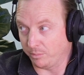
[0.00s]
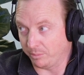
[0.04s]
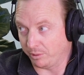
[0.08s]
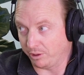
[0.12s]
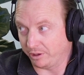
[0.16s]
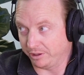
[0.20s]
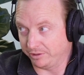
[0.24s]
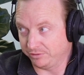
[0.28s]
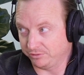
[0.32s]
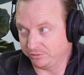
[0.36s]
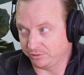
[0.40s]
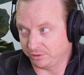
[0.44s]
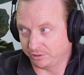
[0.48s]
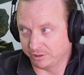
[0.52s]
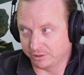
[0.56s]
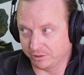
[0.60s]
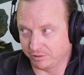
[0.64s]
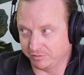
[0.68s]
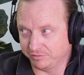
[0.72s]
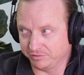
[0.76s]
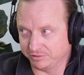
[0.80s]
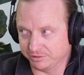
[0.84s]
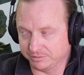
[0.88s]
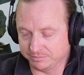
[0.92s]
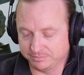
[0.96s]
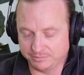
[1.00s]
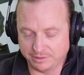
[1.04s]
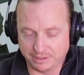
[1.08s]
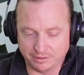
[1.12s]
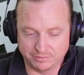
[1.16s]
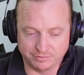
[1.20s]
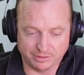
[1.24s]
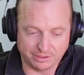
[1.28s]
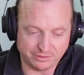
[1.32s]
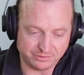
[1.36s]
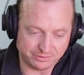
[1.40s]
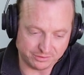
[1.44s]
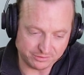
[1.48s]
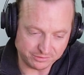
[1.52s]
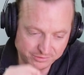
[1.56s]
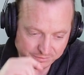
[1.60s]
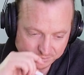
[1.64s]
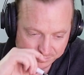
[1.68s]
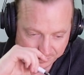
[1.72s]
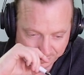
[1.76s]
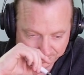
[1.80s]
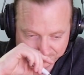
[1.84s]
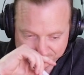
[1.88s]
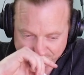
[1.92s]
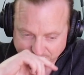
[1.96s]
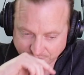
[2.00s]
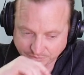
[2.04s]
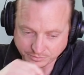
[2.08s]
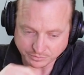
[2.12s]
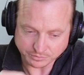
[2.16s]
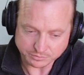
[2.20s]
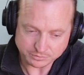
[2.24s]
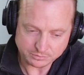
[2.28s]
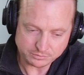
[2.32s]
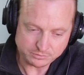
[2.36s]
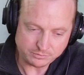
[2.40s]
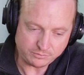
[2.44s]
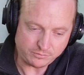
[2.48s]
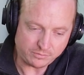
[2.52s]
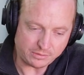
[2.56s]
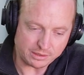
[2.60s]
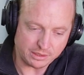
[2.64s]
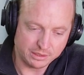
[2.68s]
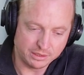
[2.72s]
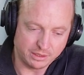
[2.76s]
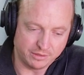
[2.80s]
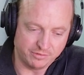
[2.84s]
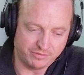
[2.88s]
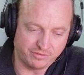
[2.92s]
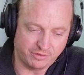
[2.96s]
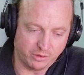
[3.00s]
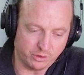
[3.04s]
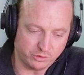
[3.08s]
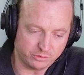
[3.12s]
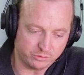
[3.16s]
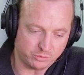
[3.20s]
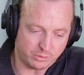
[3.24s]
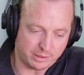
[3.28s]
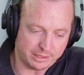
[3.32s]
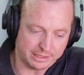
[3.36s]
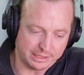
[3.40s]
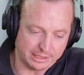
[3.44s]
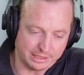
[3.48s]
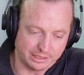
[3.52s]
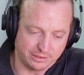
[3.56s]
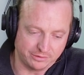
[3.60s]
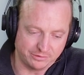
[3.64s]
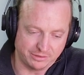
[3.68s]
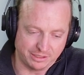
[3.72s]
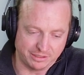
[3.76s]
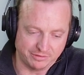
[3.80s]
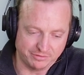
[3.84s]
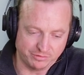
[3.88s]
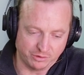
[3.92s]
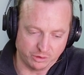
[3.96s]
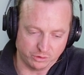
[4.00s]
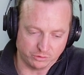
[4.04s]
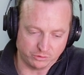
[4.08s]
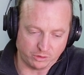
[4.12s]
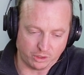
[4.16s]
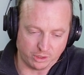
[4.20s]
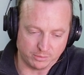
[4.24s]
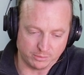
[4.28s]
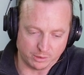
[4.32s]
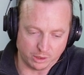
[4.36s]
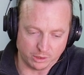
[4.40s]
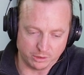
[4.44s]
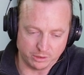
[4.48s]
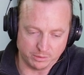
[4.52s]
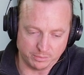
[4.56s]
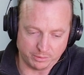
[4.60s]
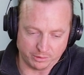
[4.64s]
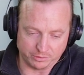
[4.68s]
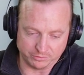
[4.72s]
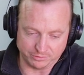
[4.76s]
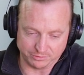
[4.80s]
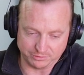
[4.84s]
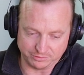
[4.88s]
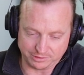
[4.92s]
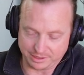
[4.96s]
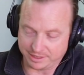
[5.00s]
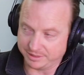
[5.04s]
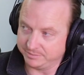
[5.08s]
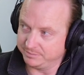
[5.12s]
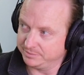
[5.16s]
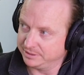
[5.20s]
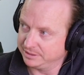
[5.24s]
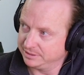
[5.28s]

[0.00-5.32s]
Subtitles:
buyers, sorry, not for investors, but the first one is the first home loan deposit scheme.